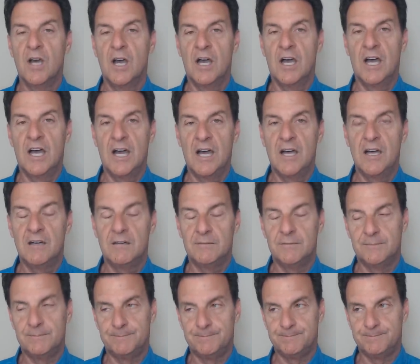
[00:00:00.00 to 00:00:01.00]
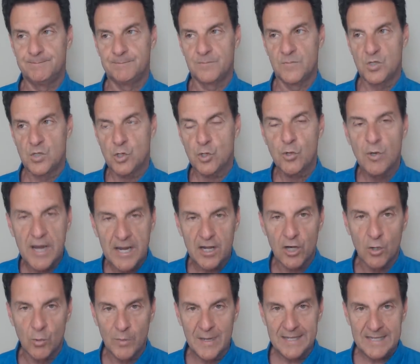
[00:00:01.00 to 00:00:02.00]
uh,
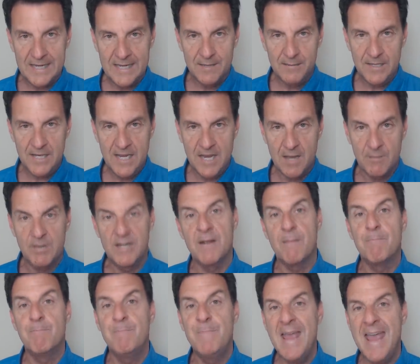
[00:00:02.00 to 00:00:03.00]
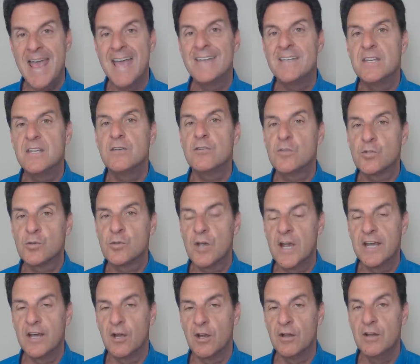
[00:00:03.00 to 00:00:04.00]
trigger within him, an abandoned
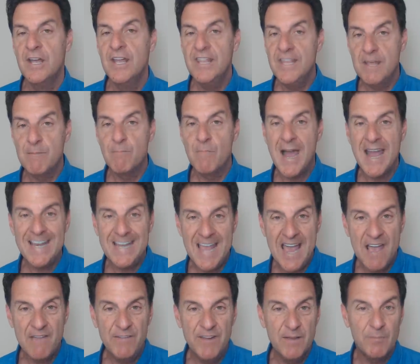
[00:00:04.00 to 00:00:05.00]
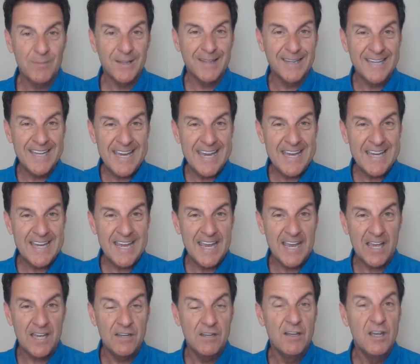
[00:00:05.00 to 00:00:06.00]
trigger that might have him lean
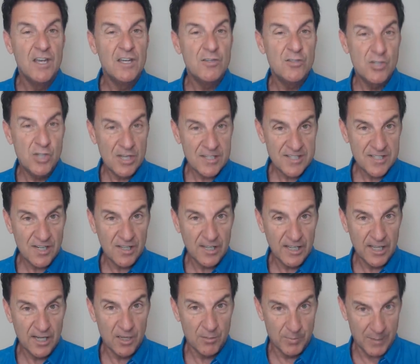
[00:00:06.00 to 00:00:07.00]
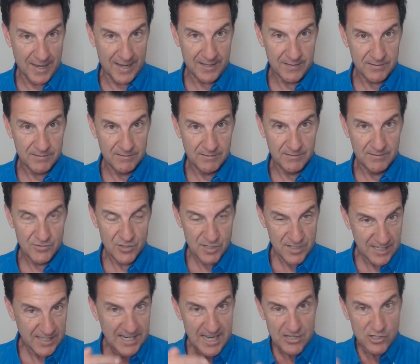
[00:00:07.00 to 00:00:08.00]
in just a little bit, just
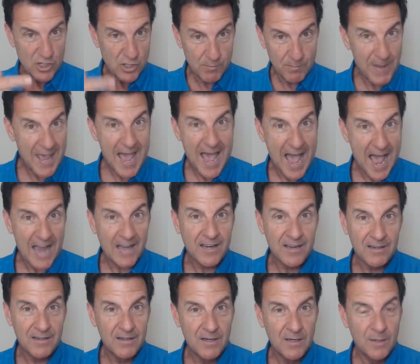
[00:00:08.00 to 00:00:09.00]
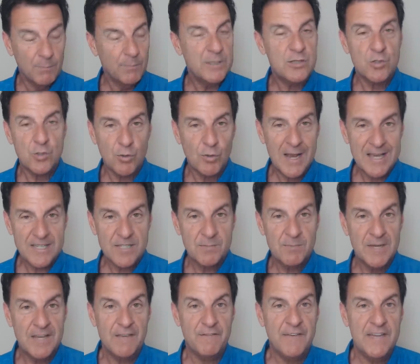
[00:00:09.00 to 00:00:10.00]
to get you back. But trust
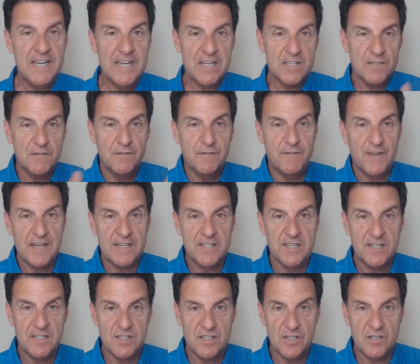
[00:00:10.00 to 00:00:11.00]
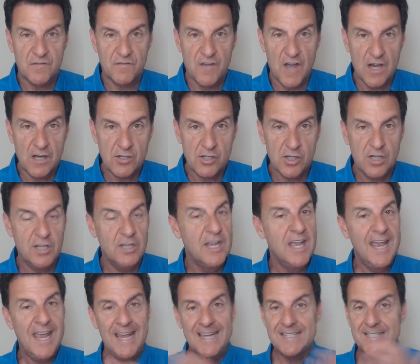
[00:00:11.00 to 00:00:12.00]
me, if he doesn't fix his dysfunction,
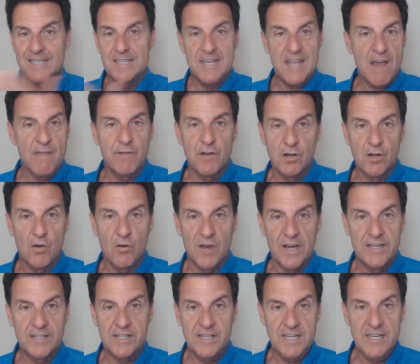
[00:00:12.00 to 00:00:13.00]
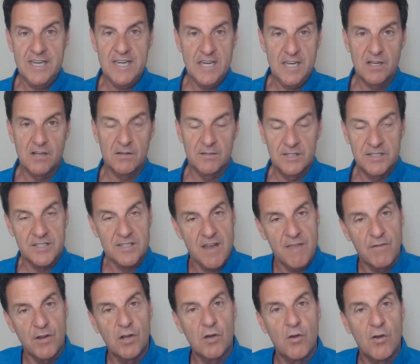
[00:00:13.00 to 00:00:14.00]
it's never going to heal. It's
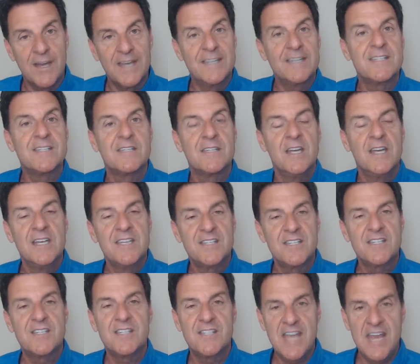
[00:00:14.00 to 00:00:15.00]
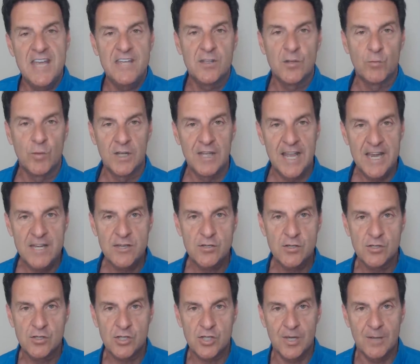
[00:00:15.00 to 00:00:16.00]
never going to sustain the
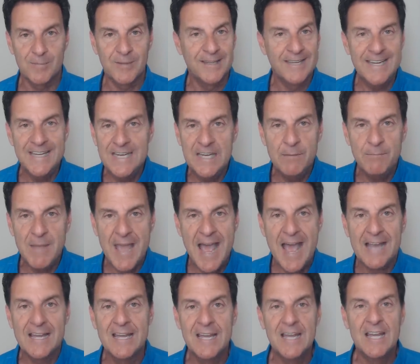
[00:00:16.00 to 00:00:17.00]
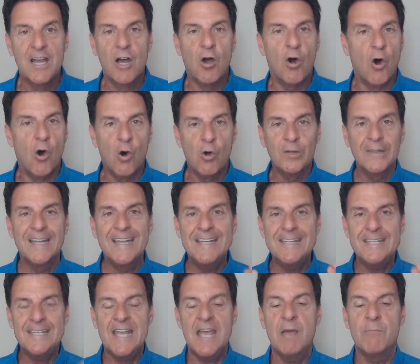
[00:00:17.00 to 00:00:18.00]
relationship. Leaning back only
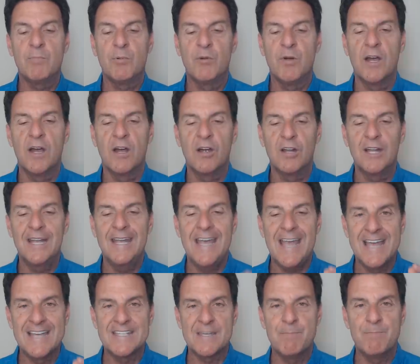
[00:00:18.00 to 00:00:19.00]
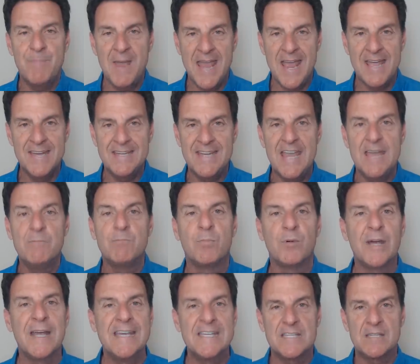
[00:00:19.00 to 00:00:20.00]
temporarily as a Band-Aid
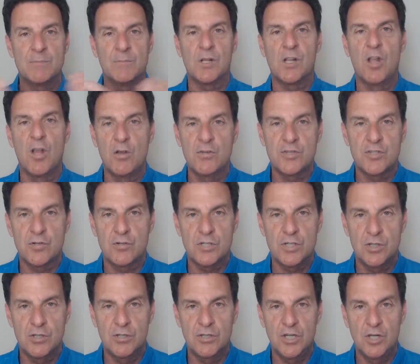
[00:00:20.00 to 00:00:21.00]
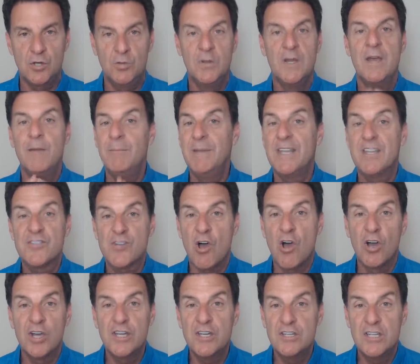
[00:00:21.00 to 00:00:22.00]
brings him closer to you because
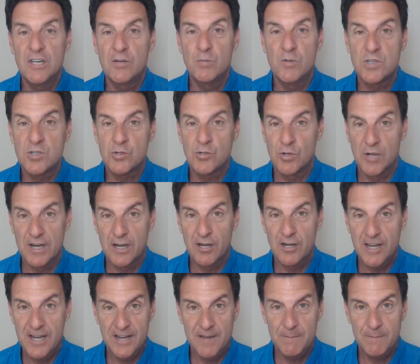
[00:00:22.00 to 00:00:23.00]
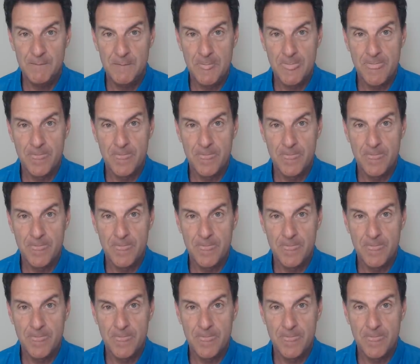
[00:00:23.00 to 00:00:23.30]
all you did was trigger him.